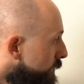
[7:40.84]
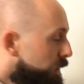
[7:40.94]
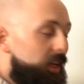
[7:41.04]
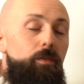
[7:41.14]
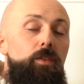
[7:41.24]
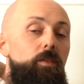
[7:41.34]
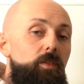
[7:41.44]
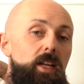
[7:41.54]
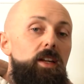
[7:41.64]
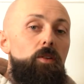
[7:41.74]
benefit
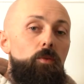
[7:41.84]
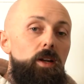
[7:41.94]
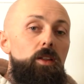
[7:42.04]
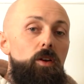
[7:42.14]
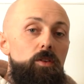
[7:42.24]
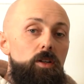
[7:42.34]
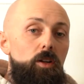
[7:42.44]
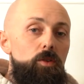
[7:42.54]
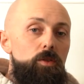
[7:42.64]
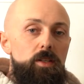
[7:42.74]
of getting rid of those
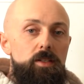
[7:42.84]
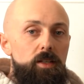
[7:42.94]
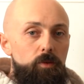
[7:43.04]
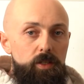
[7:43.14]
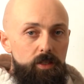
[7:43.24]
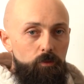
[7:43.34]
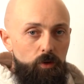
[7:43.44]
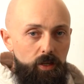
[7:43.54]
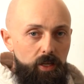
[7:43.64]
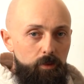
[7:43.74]
losers that we didn't
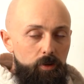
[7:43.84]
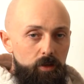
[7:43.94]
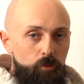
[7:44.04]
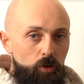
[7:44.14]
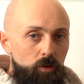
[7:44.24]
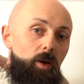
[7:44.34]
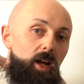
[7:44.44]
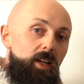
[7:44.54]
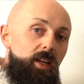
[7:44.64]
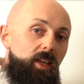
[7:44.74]
want to keep anymore,
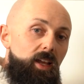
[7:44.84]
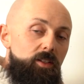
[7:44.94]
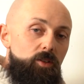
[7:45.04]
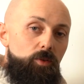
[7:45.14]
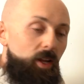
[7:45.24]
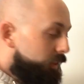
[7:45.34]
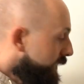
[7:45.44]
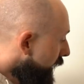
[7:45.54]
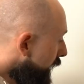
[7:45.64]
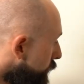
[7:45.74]
but it cancelled out the
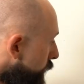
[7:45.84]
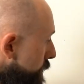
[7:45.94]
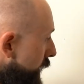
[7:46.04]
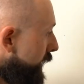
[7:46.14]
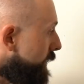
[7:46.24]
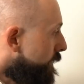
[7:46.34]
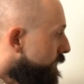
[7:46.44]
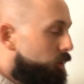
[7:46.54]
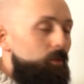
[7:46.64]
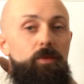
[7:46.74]
gain we made
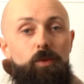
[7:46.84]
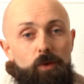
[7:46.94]
from the